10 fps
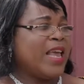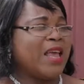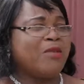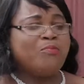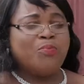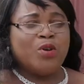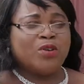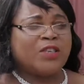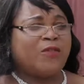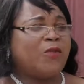a
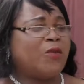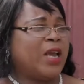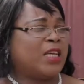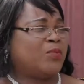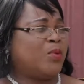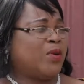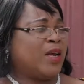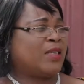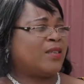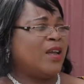beautiful
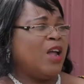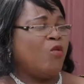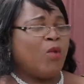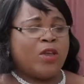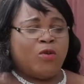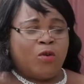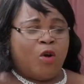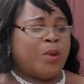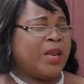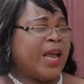experience. When you
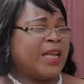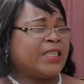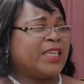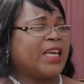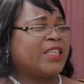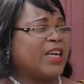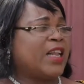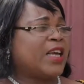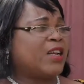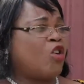come in here and see a
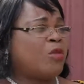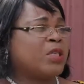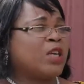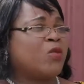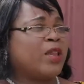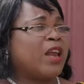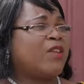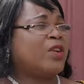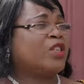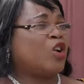child that comes in without
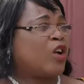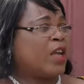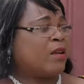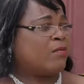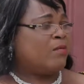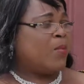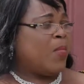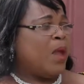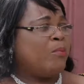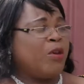even talking,
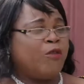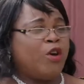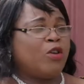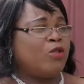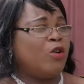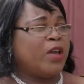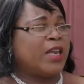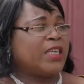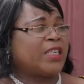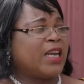before you know it,
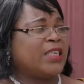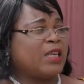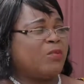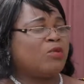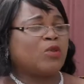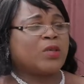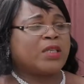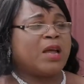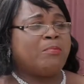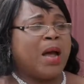a child is able to
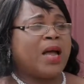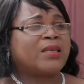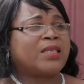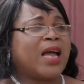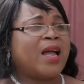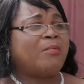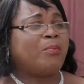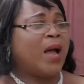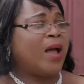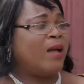say ma, ta,
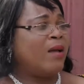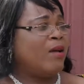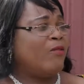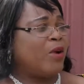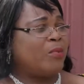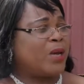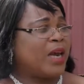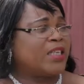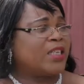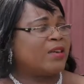pa, from
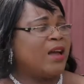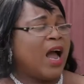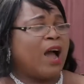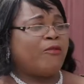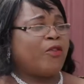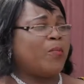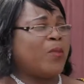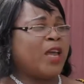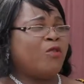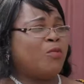crèche, and from
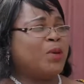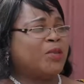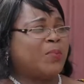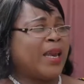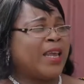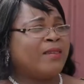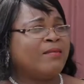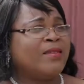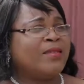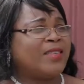there he will be spelling
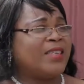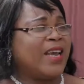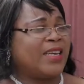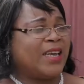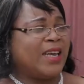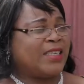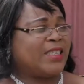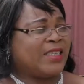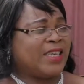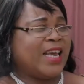
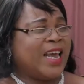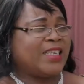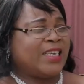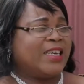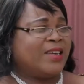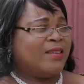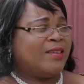T-H-E.